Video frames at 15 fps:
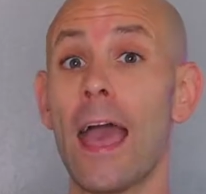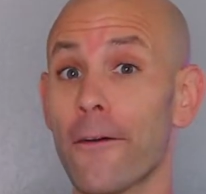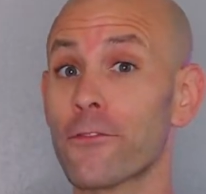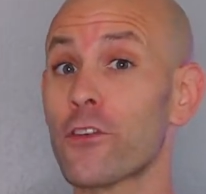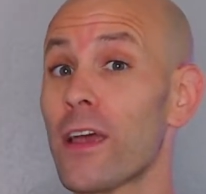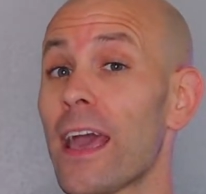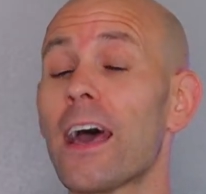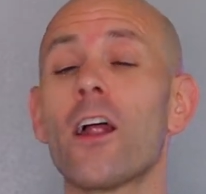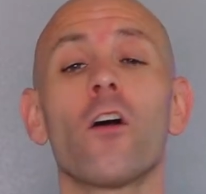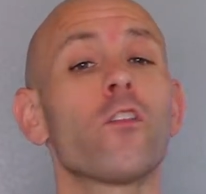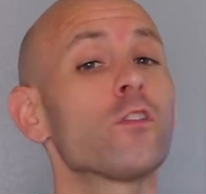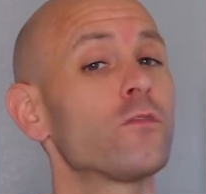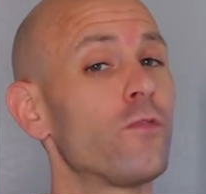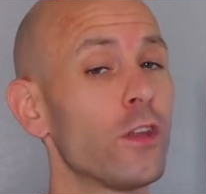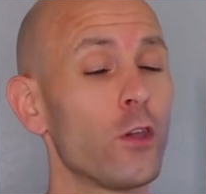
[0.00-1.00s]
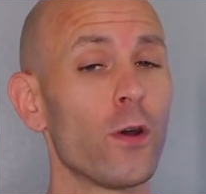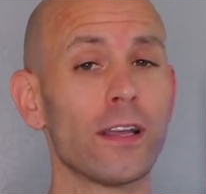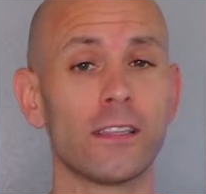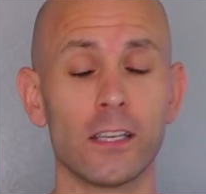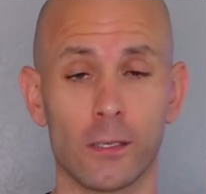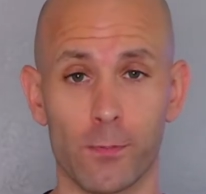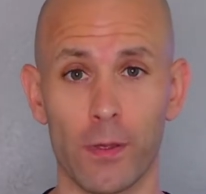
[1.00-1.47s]
After I had all those video
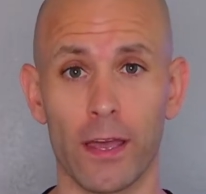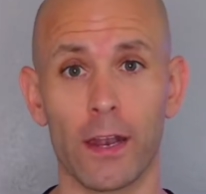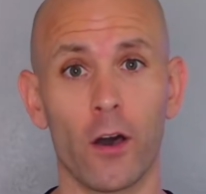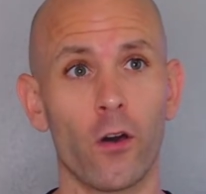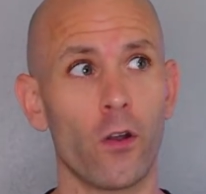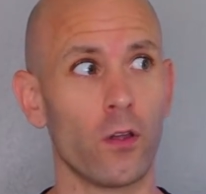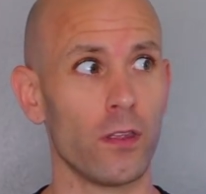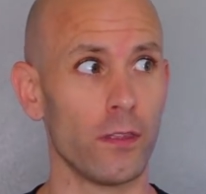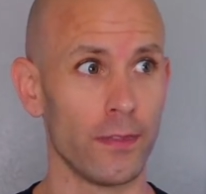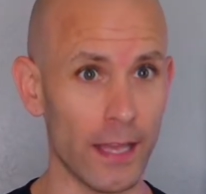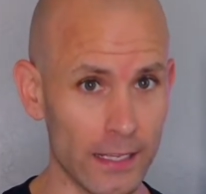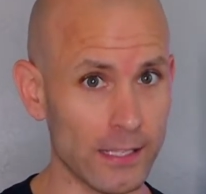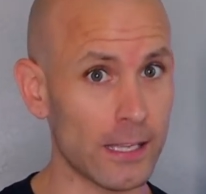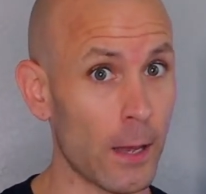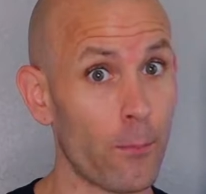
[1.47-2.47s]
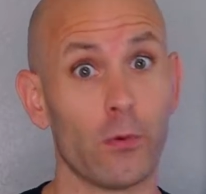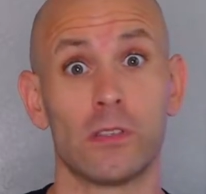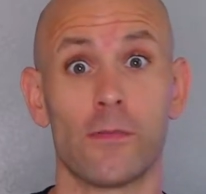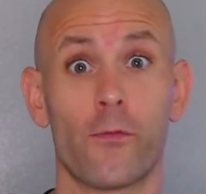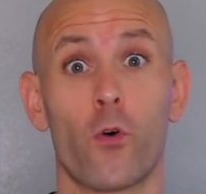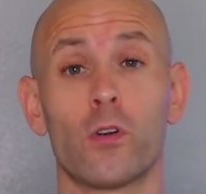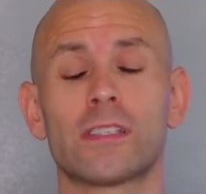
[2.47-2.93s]
ideas planned out, next step
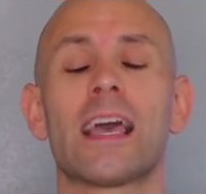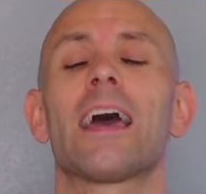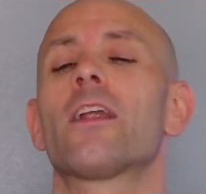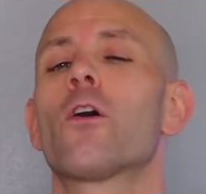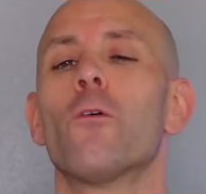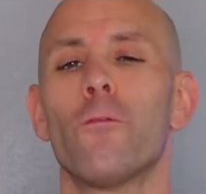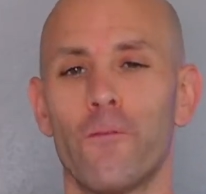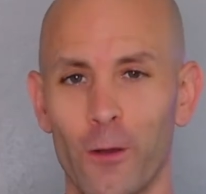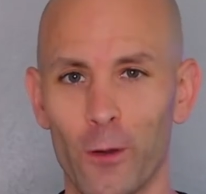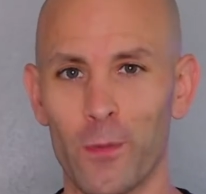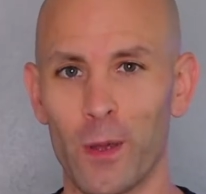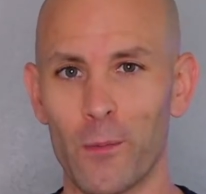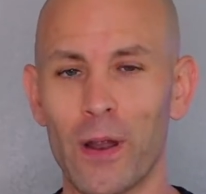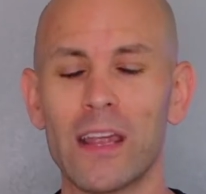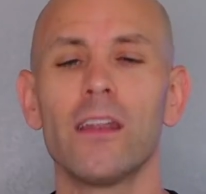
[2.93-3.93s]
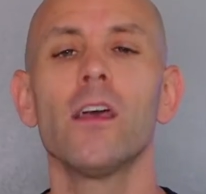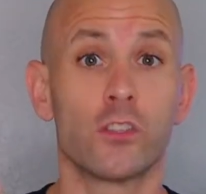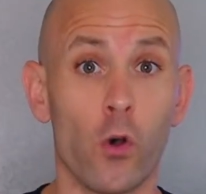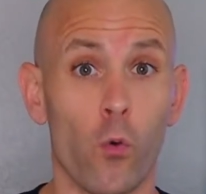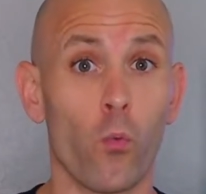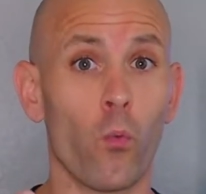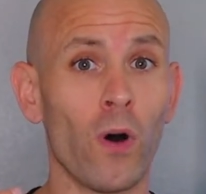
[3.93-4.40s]
was of course I had to go film them, right?
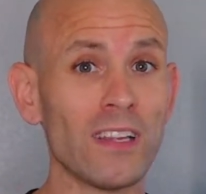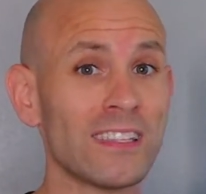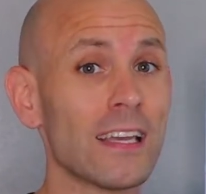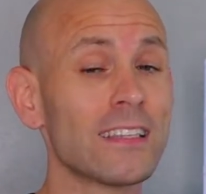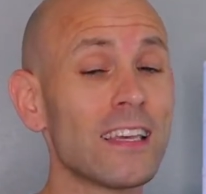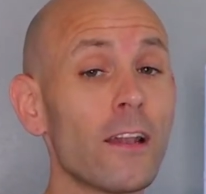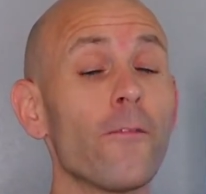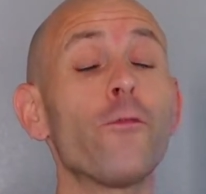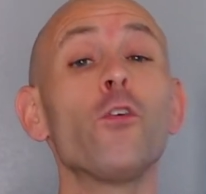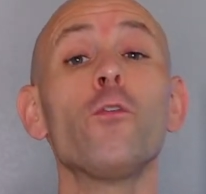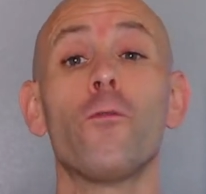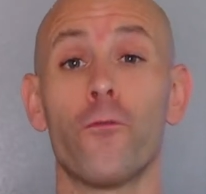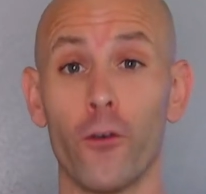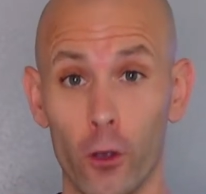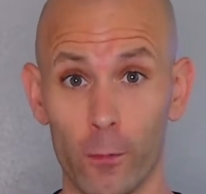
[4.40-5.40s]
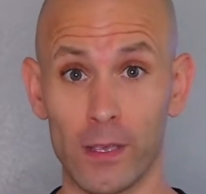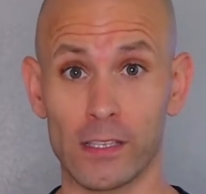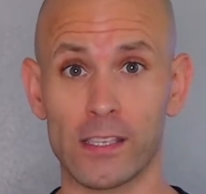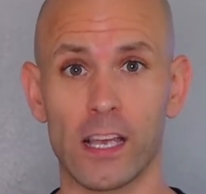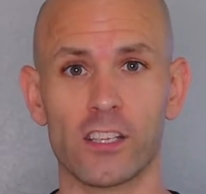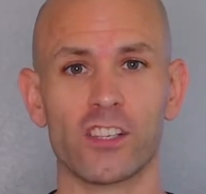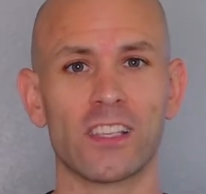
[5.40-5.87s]
So once I did a few
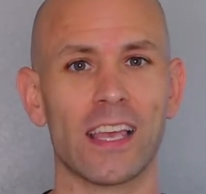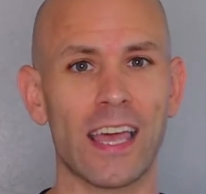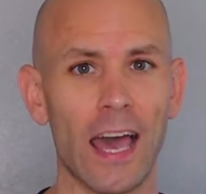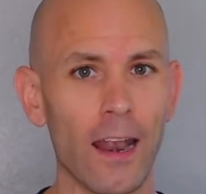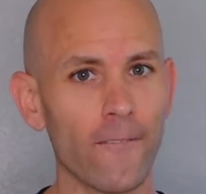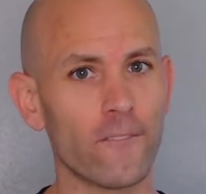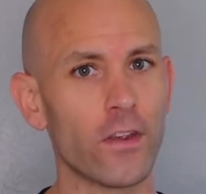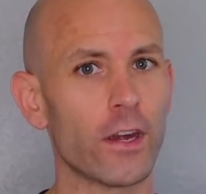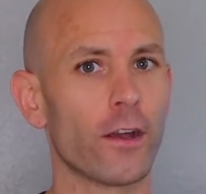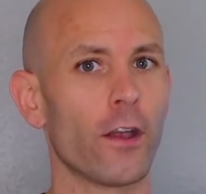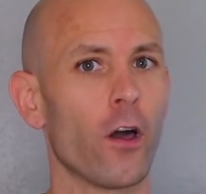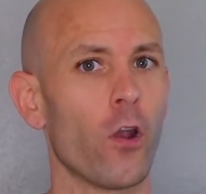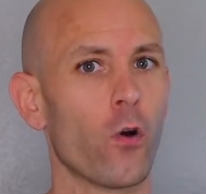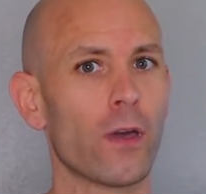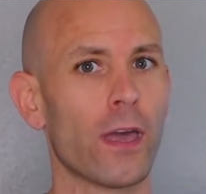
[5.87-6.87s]
filming sessions, I kind of figured out,